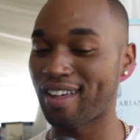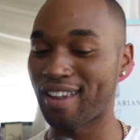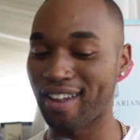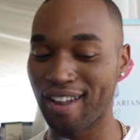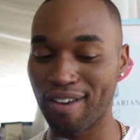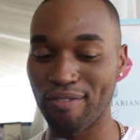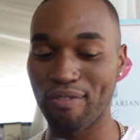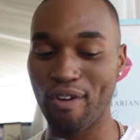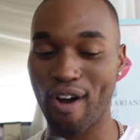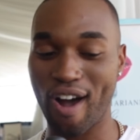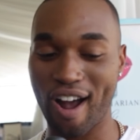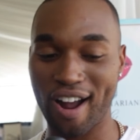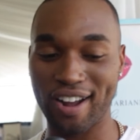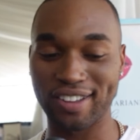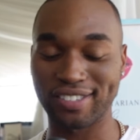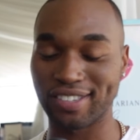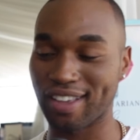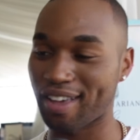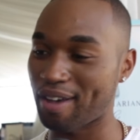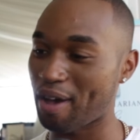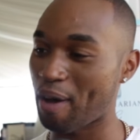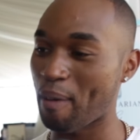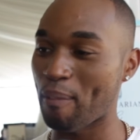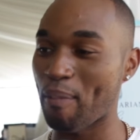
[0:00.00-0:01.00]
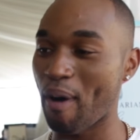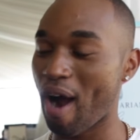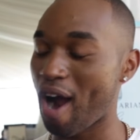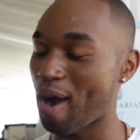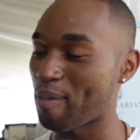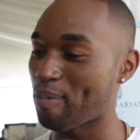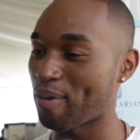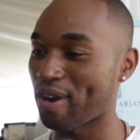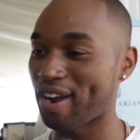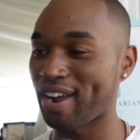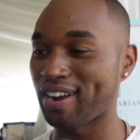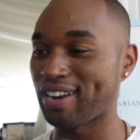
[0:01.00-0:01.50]
Lavar is a, a
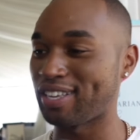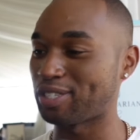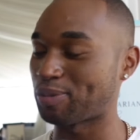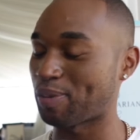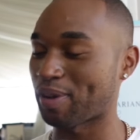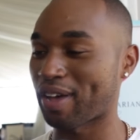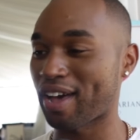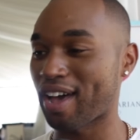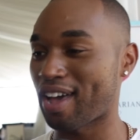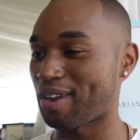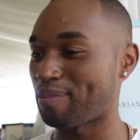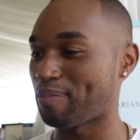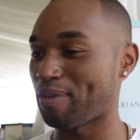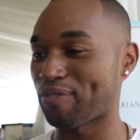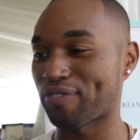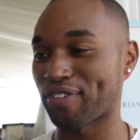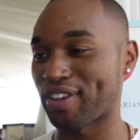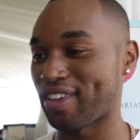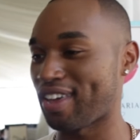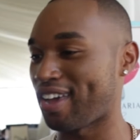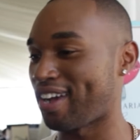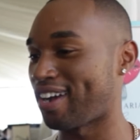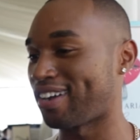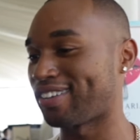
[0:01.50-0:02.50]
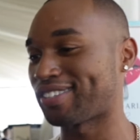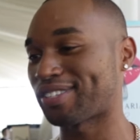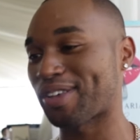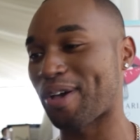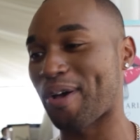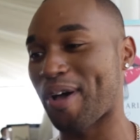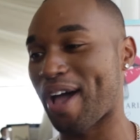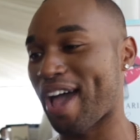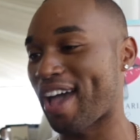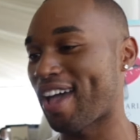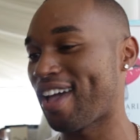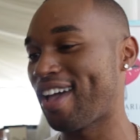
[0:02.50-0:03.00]
barber and he's been cutting me for years. So
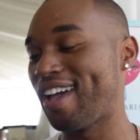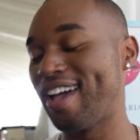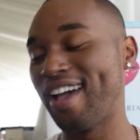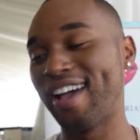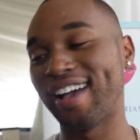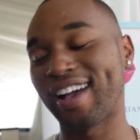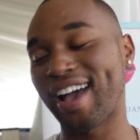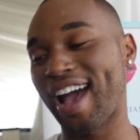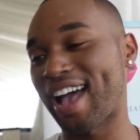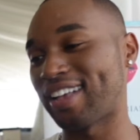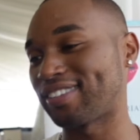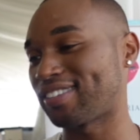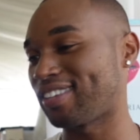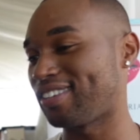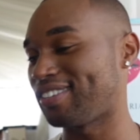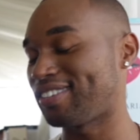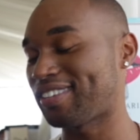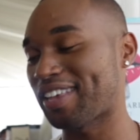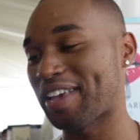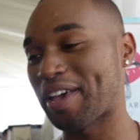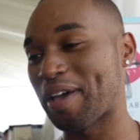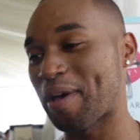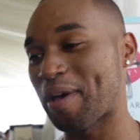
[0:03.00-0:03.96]
I constantly see